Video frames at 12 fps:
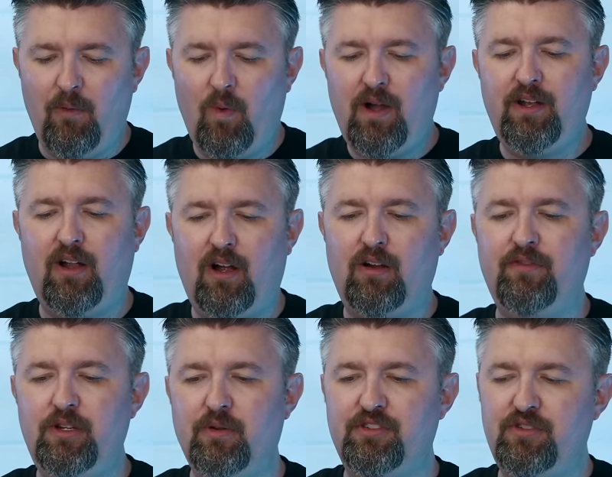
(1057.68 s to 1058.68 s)
I want our
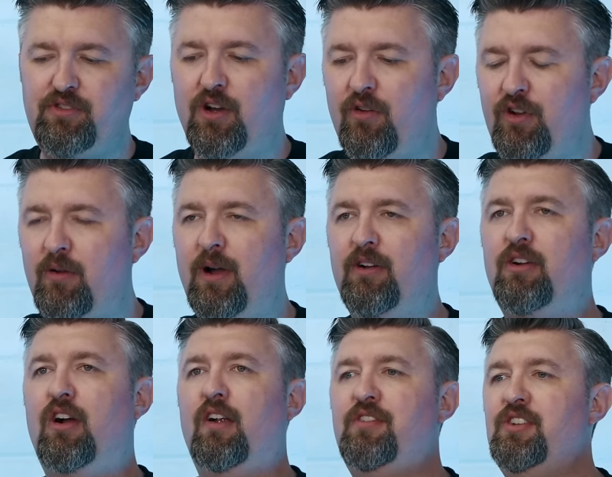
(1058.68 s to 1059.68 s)
viewers who don't know about
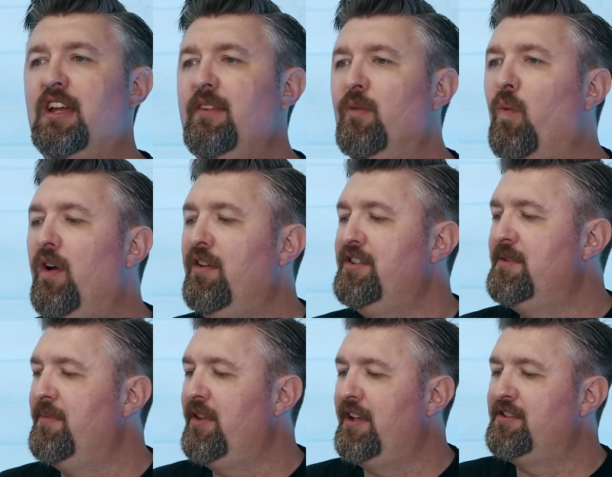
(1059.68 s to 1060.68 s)
Karve Shaving, what are
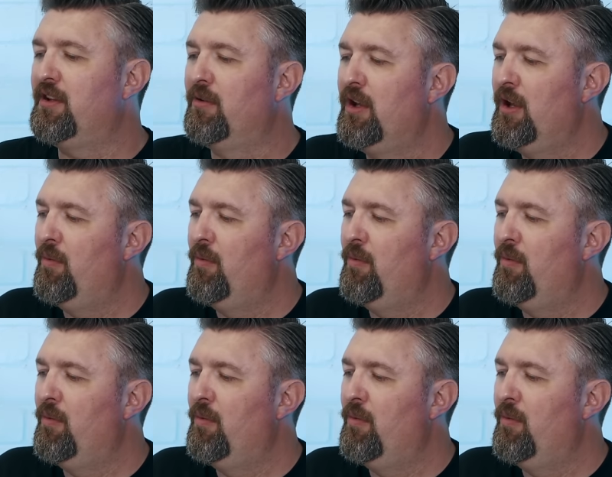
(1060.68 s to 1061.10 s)
some things? So